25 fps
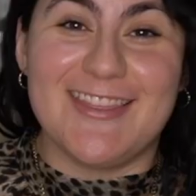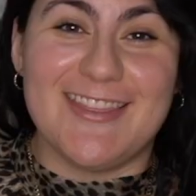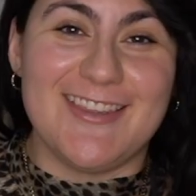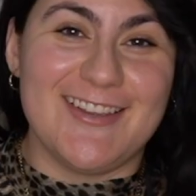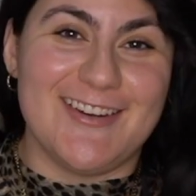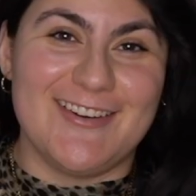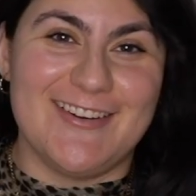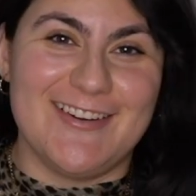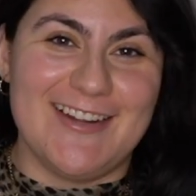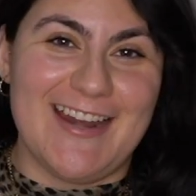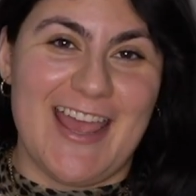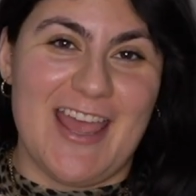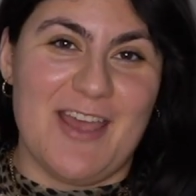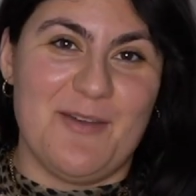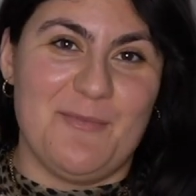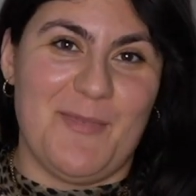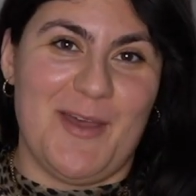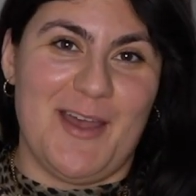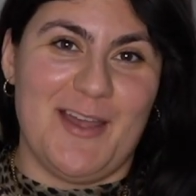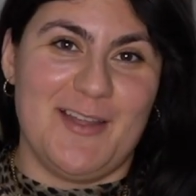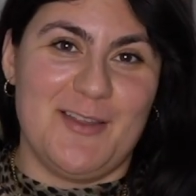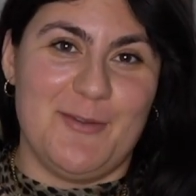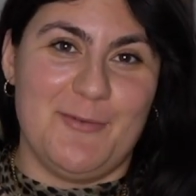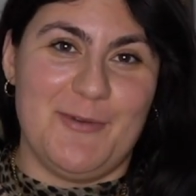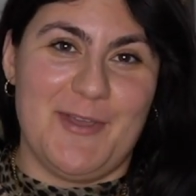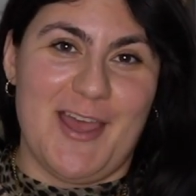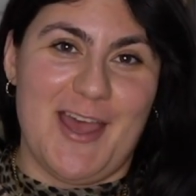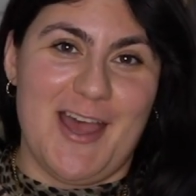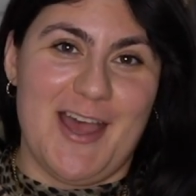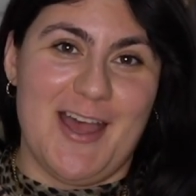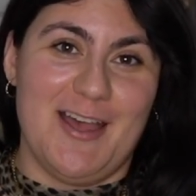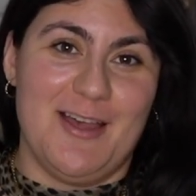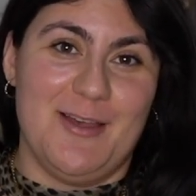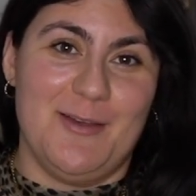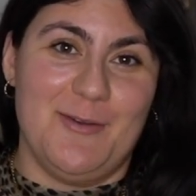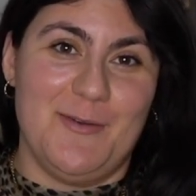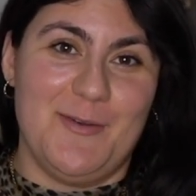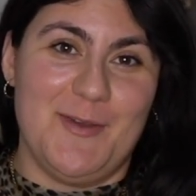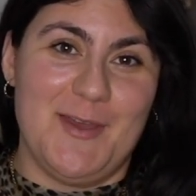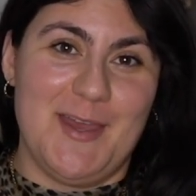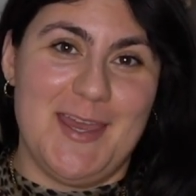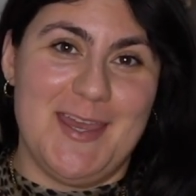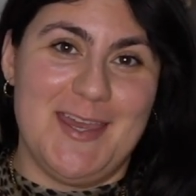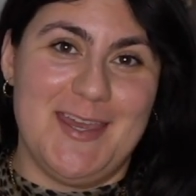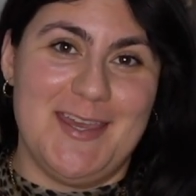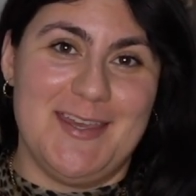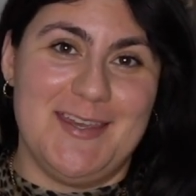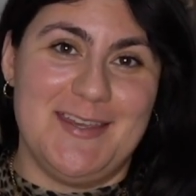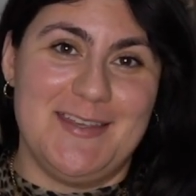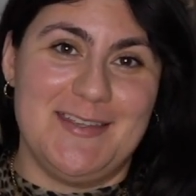Third handbag that we have
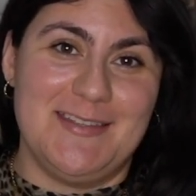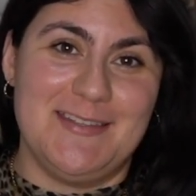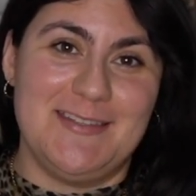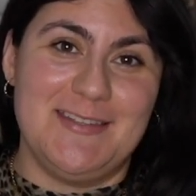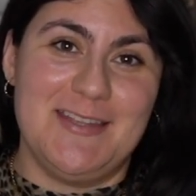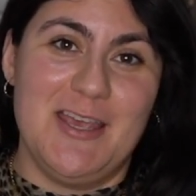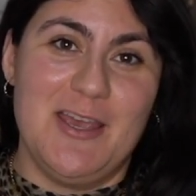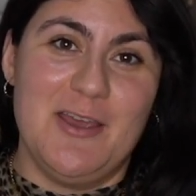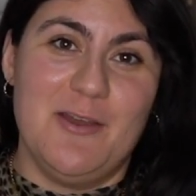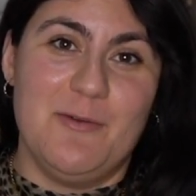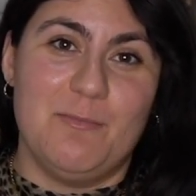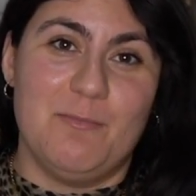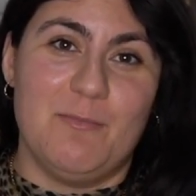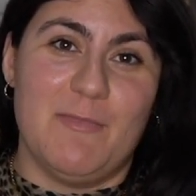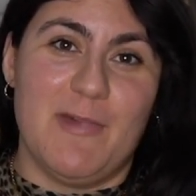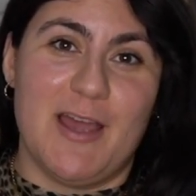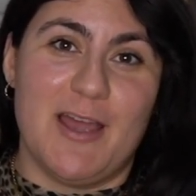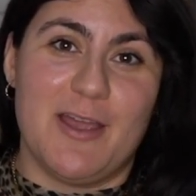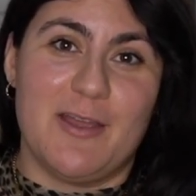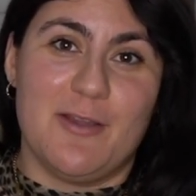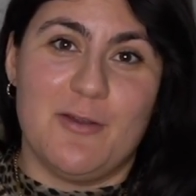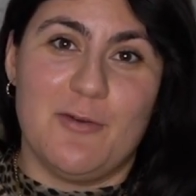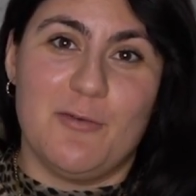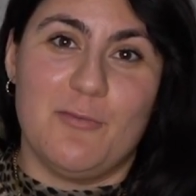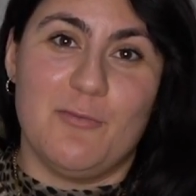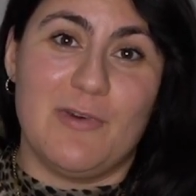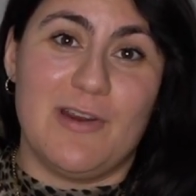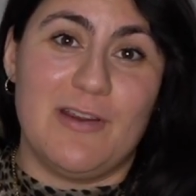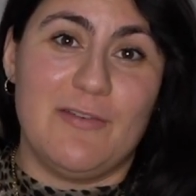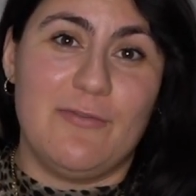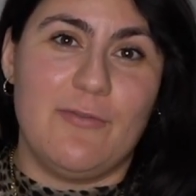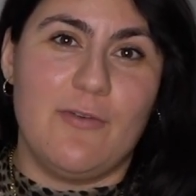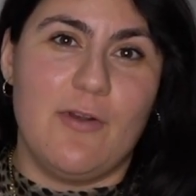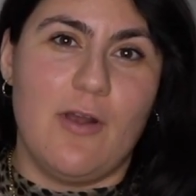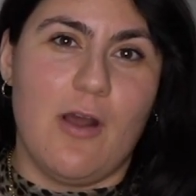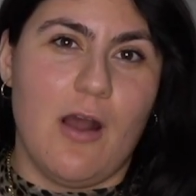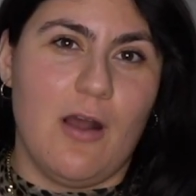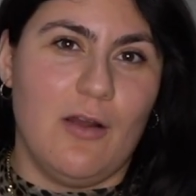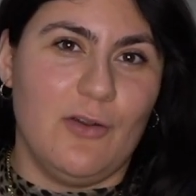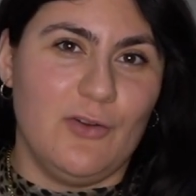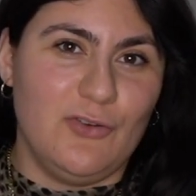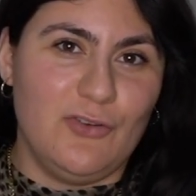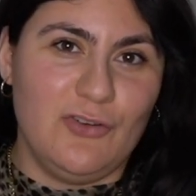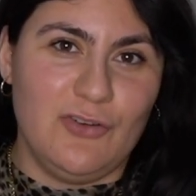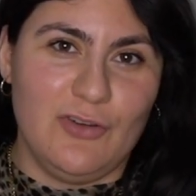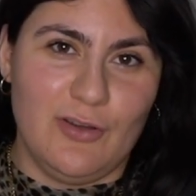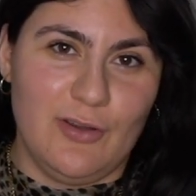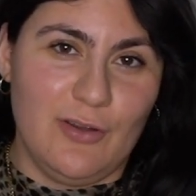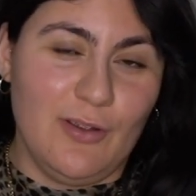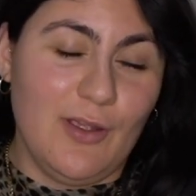is my Rive
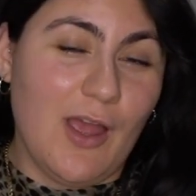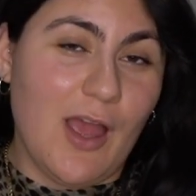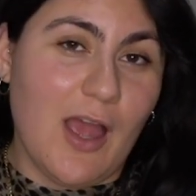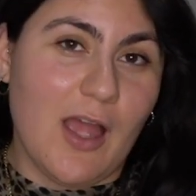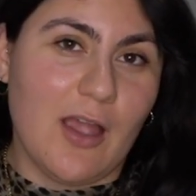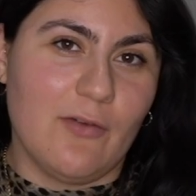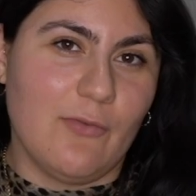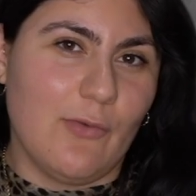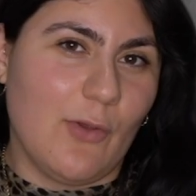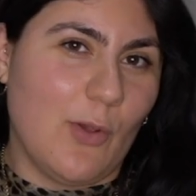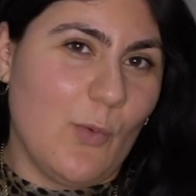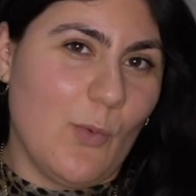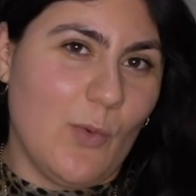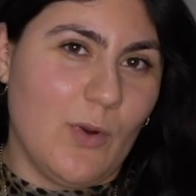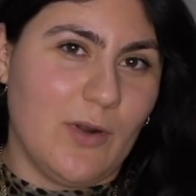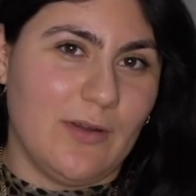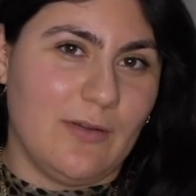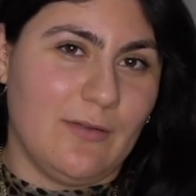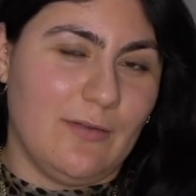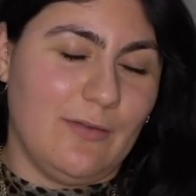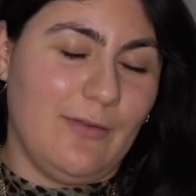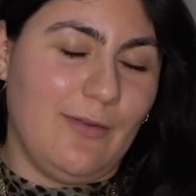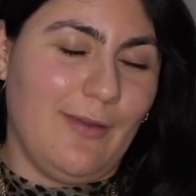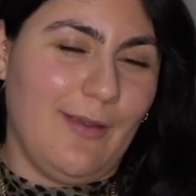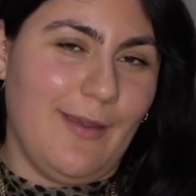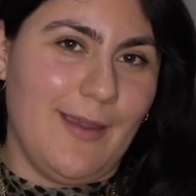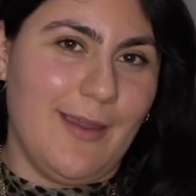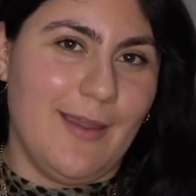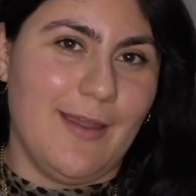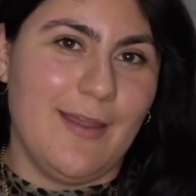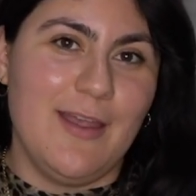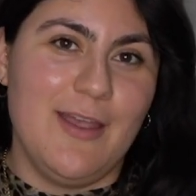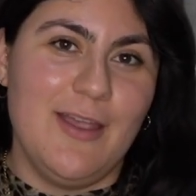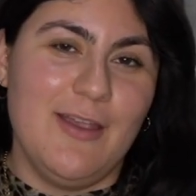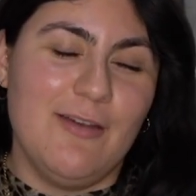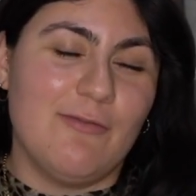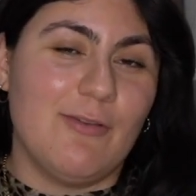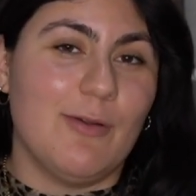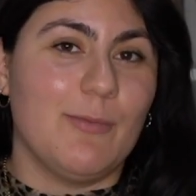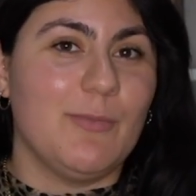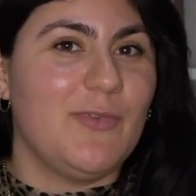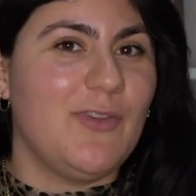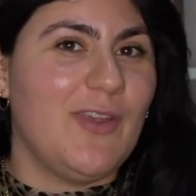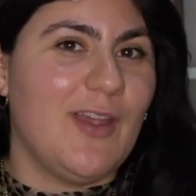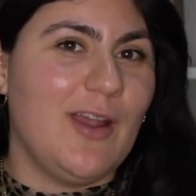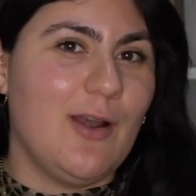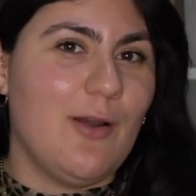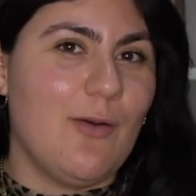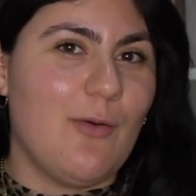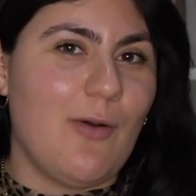Gauche, however you want to say it, from
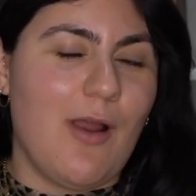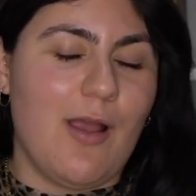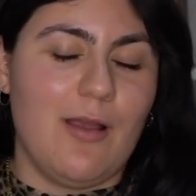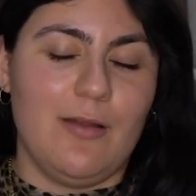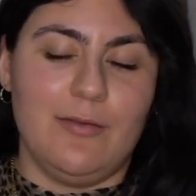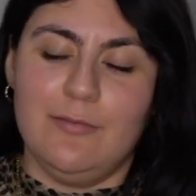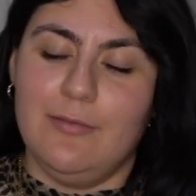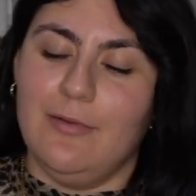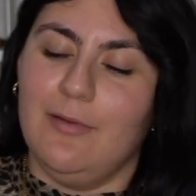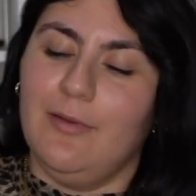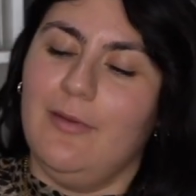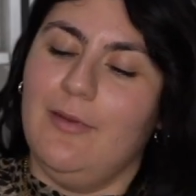Saint Laurent.